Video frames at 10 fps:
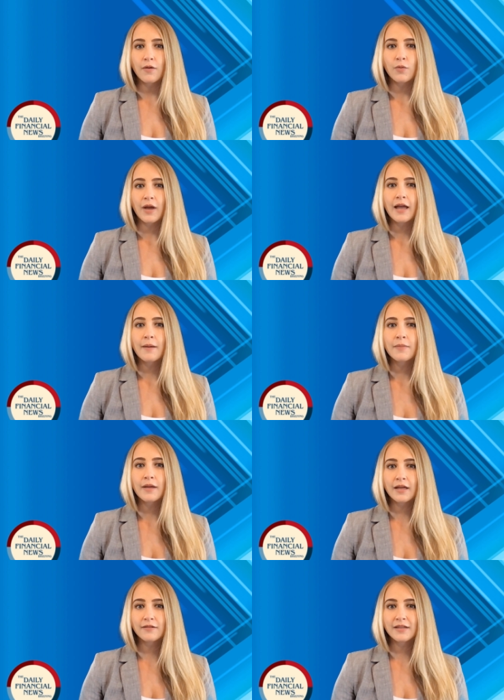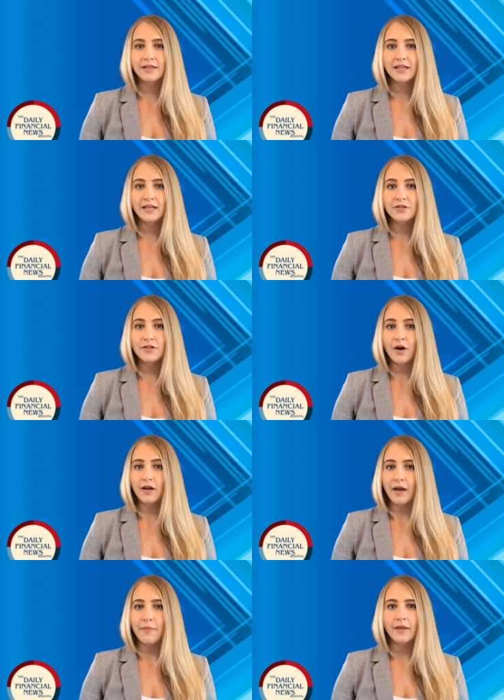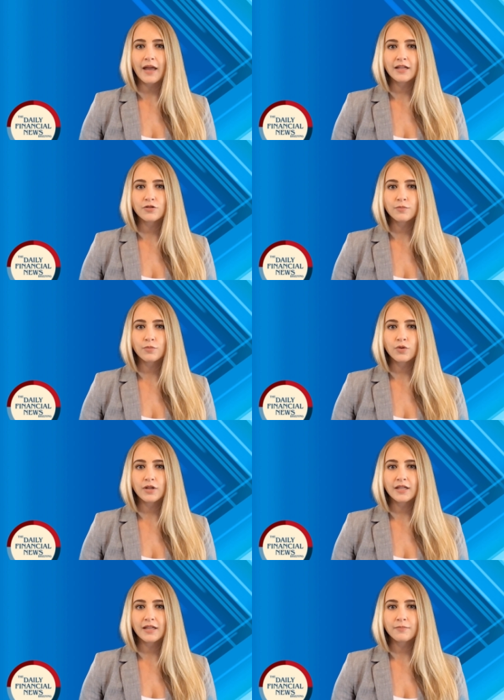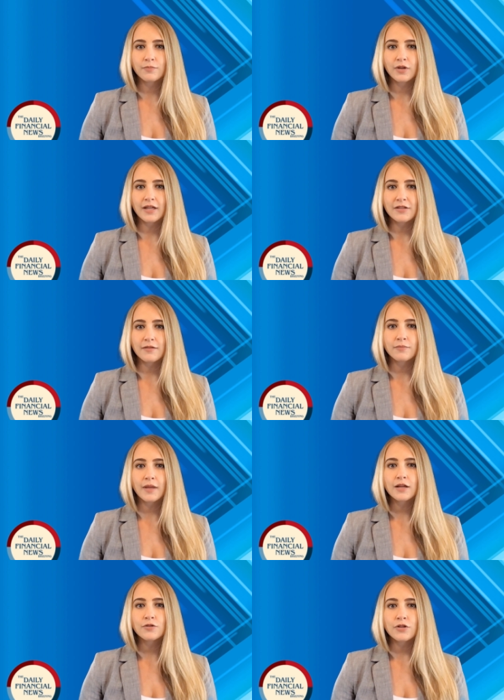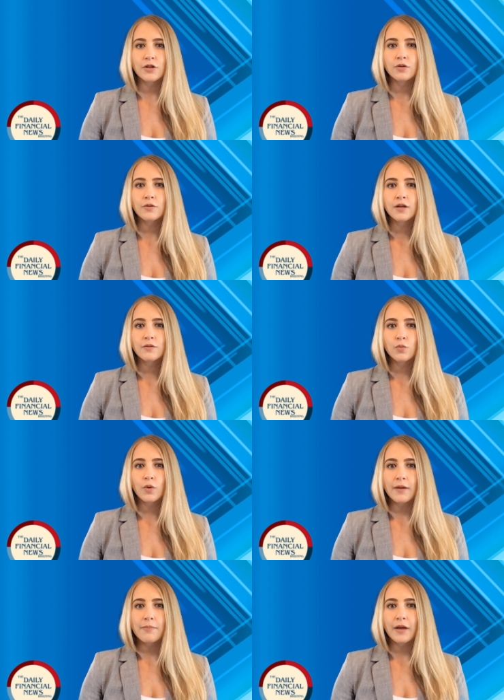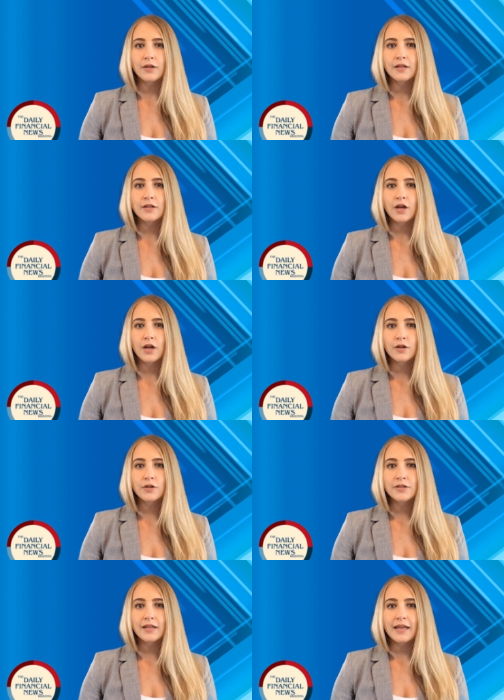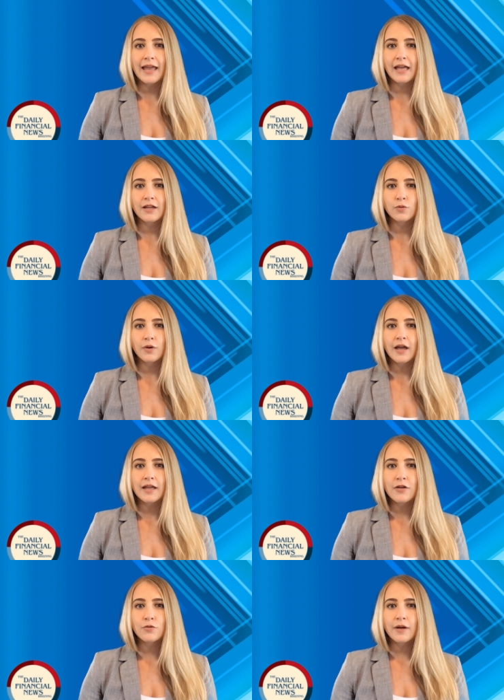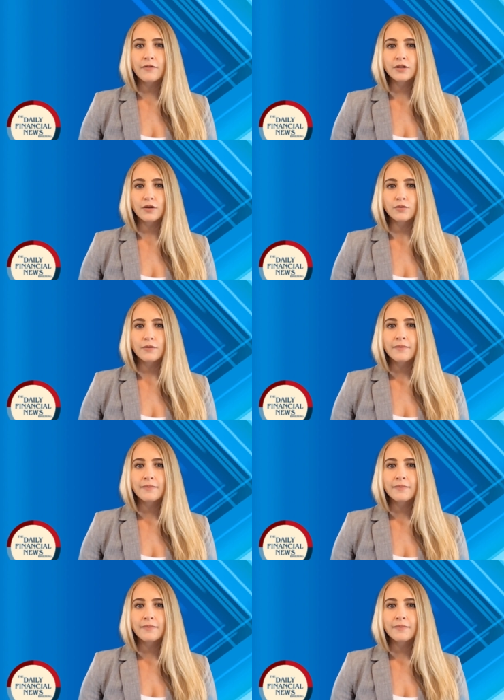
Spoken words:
Ramp, a fintech startup, has reported an impressive milestone of $1 billion in annualized revenue.